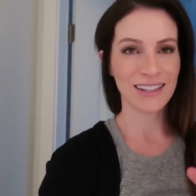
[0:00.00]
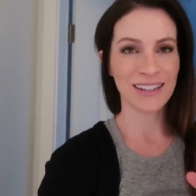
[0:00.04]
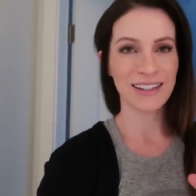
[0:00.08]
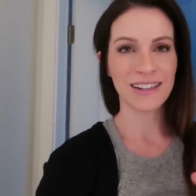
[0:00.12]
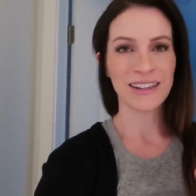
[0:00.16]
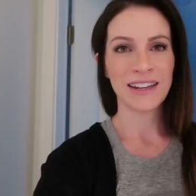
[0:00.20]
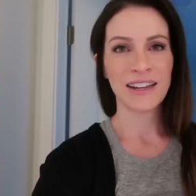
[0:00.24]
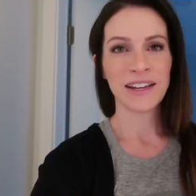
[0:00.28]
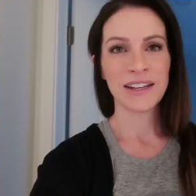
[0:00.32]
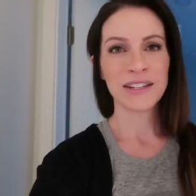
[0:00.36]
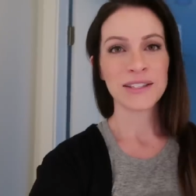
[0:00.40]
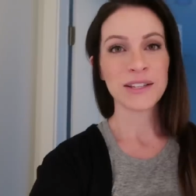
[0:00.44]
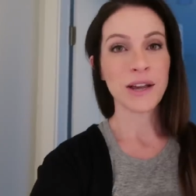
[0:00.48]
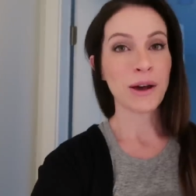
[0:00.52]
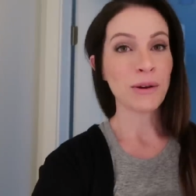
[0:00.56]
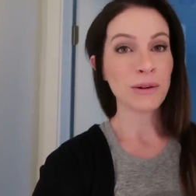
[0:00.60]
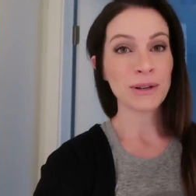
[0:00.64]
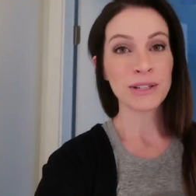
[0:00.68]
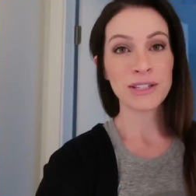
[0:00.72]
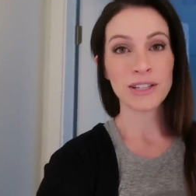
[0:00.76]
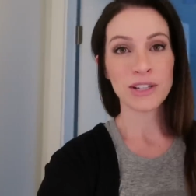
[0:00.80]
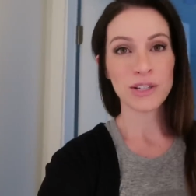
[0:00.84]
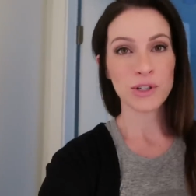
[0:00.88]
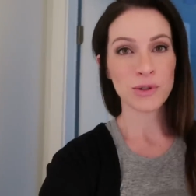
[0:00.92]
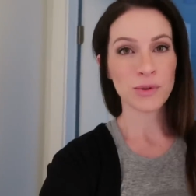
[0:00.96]
It's
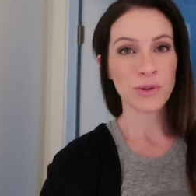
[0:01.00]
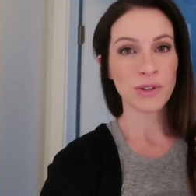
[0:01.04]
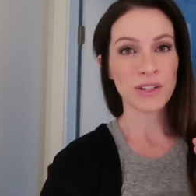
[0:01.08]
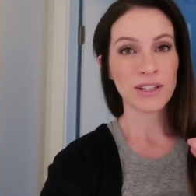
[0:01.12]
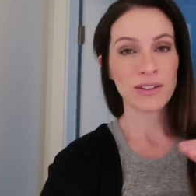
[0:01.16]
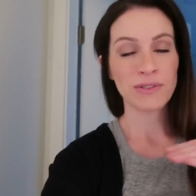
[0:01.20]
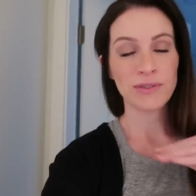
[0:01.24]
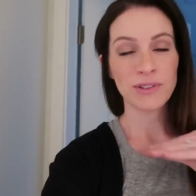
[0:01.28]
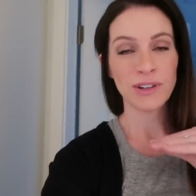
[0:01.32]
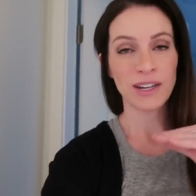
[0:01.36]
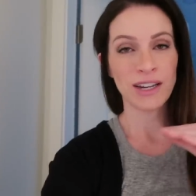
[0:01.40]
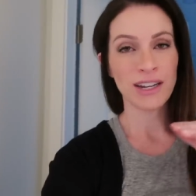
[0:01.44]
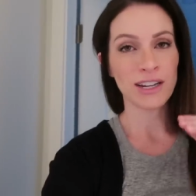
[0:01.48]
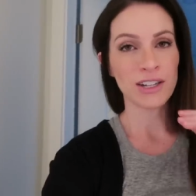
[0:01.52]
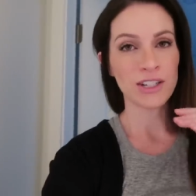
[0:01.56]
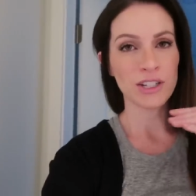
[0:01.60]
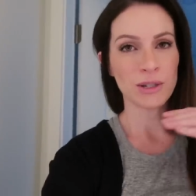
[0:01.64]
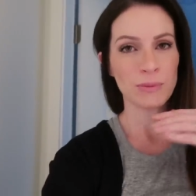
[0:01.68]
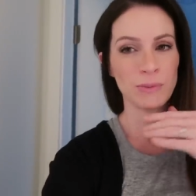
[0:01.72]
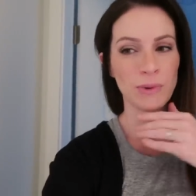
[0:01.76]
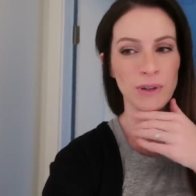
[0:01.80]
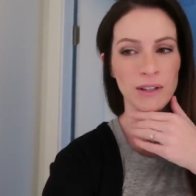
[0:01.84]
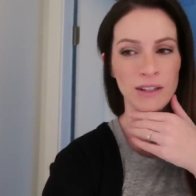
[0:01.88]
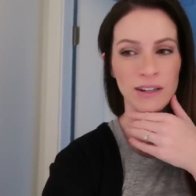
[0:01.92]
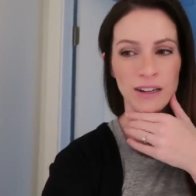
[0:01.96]
always such a relief when I get
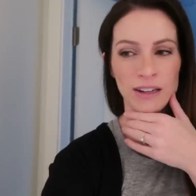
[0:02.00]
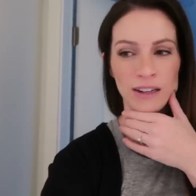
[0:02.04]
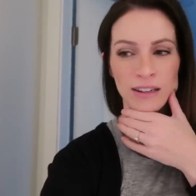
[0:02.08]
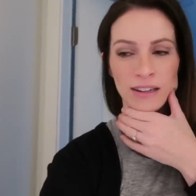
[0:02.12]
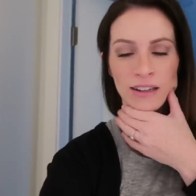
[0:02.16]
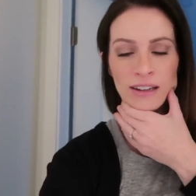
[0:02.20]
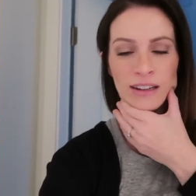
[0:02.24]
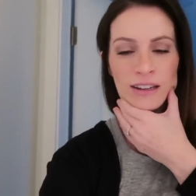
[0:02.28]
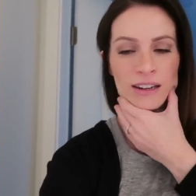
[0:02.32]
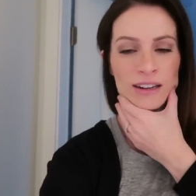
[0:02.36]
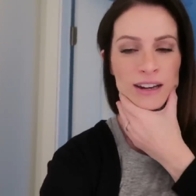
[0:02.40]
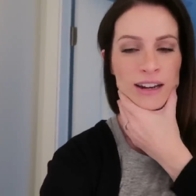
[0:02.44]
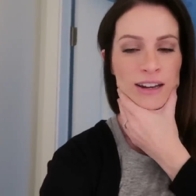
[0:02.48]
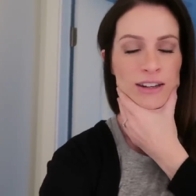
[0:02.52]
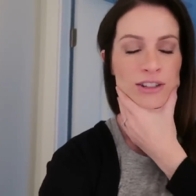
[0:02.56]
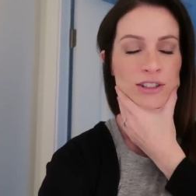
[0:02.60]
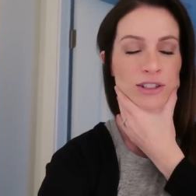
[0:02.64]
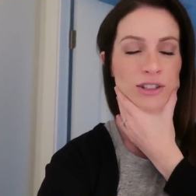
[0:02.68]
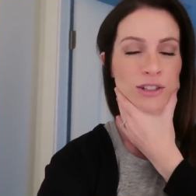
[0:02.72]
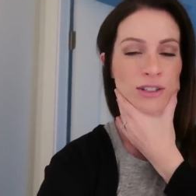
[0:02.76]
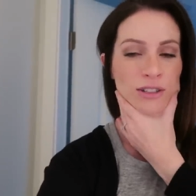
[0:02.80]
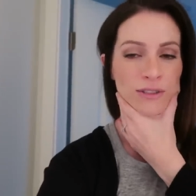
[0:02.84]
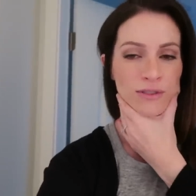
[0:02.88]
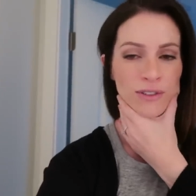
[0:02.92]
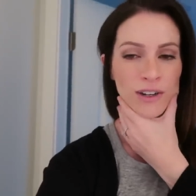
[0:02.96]
shipping done. And I
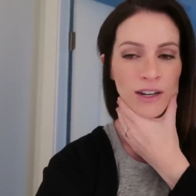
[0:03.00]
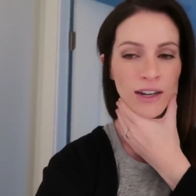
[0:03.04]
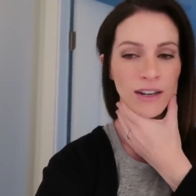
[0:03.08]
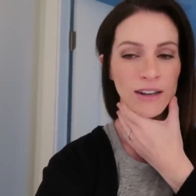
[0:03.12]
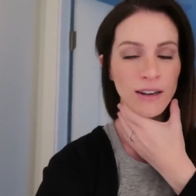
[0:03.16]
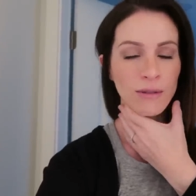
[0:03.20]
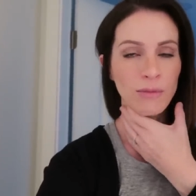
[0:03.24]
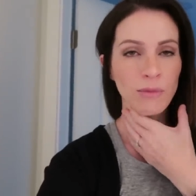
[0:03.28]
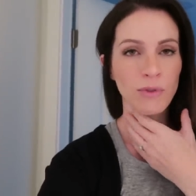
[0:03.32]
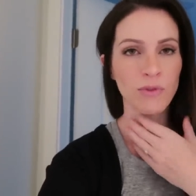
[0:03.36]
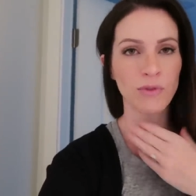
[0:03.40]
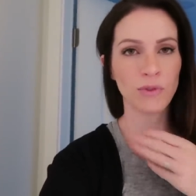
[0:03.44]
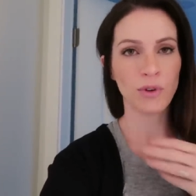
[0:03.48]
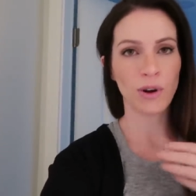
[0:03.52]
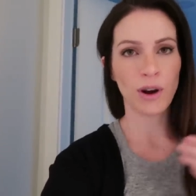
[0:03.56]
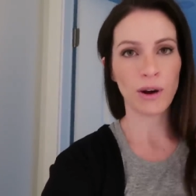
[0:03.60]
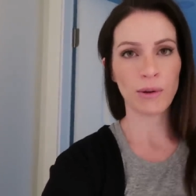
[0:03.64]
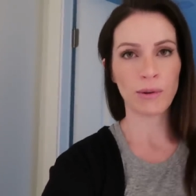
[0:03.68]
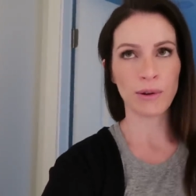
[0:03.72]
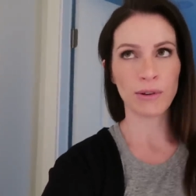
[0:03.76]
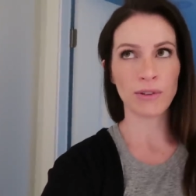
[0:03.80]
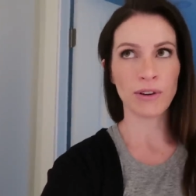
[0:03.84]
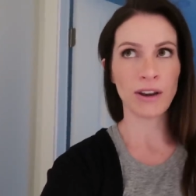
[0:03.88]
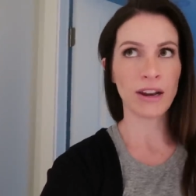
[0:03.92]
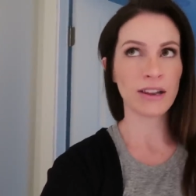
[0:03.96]
should have got it done before I
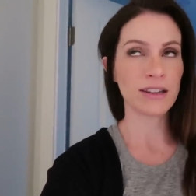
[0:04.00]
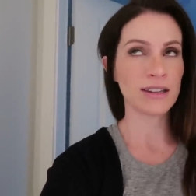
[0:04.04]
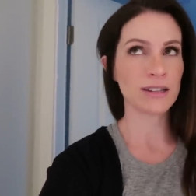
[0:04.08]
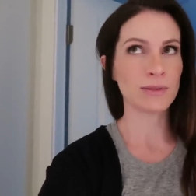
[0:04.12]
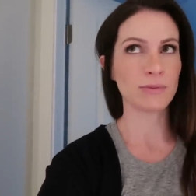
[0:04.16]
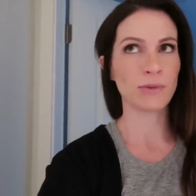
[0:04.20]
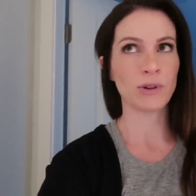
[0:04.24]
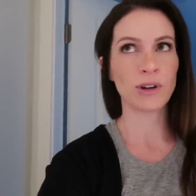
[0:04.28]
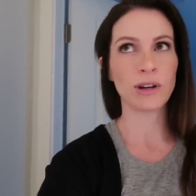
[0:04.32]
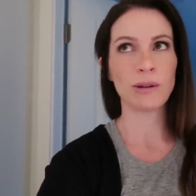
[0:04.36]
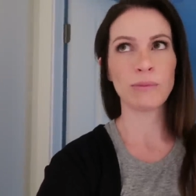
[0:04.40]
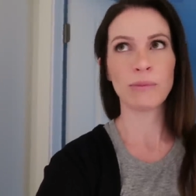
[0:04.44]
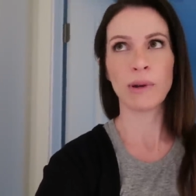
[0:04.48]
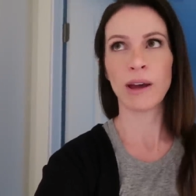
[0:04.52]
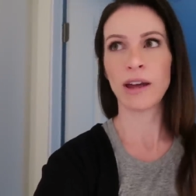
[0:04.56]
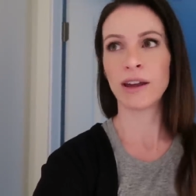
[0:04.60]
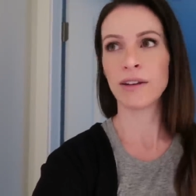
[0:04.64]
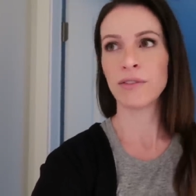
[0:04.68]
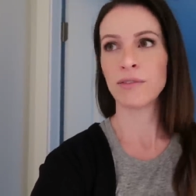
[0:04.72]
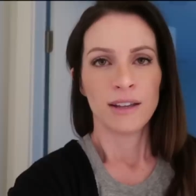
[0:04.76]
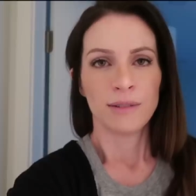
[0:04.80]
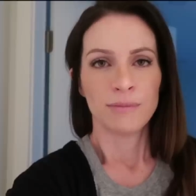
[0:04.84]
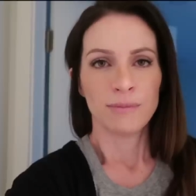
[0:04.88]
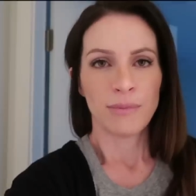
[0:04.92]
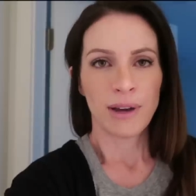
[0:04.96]
went running this morning,
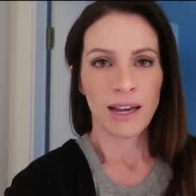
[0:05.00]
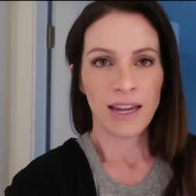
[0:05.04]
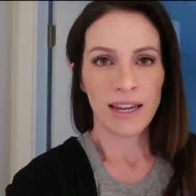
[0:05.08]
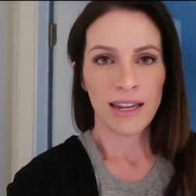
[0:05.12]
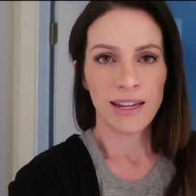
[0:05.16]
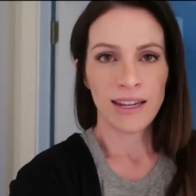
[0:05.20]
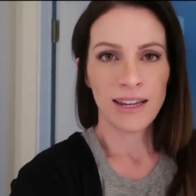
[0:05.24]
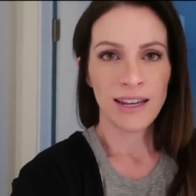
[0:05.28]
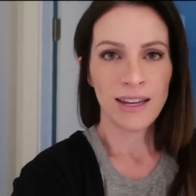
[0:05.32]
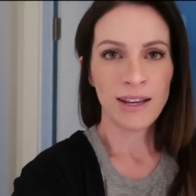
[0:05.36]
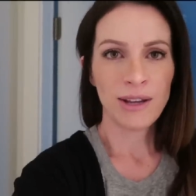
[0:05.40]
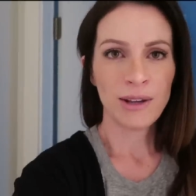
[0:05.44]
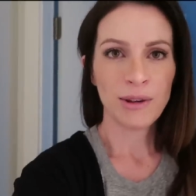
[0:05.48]
but my